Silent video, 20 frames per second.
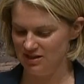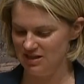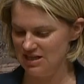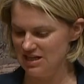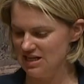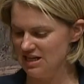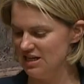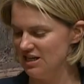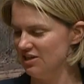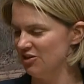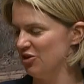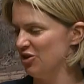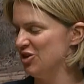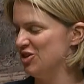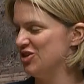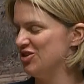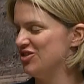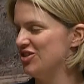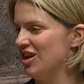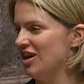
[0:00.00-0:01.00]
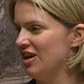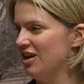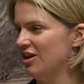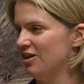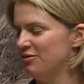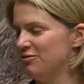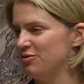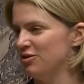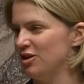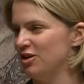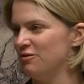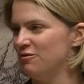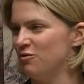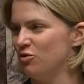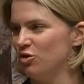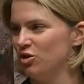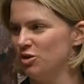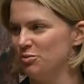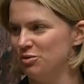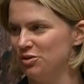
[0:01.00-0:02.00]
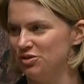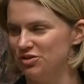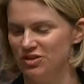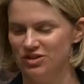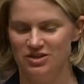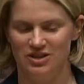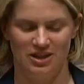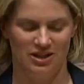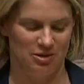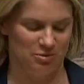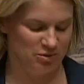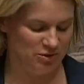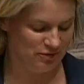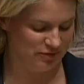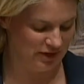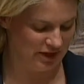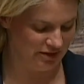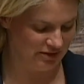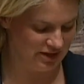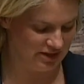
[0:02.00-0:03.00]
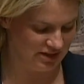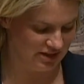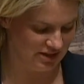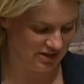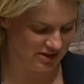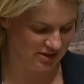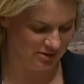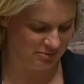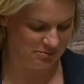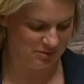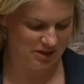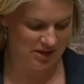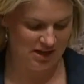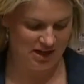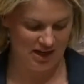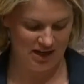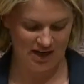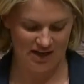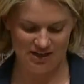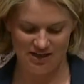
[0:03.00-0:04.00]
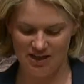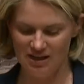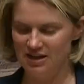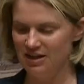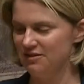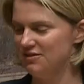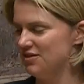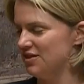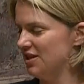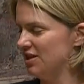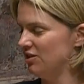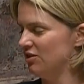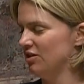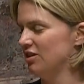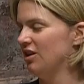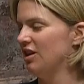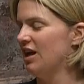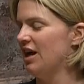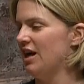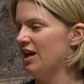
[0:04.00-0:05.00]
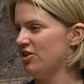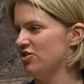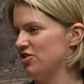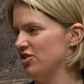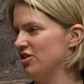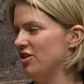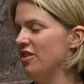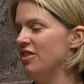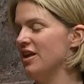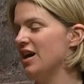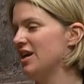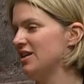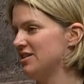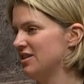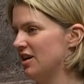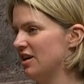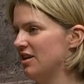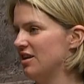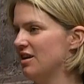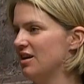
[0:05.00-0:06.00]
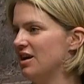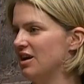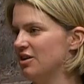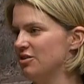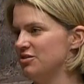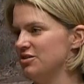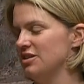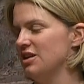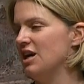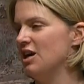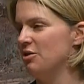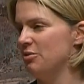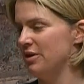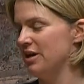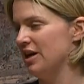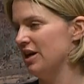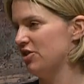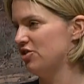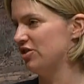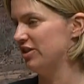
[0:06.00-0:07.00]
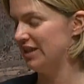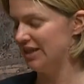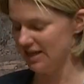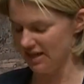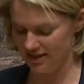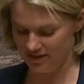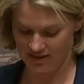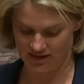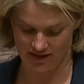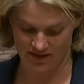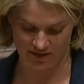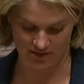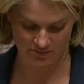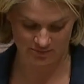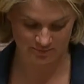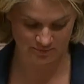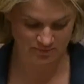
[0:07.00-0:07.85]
need or the desire for affordable, sustainable ferry system, and yet I've seen little action on that side of the House and how we actually get there.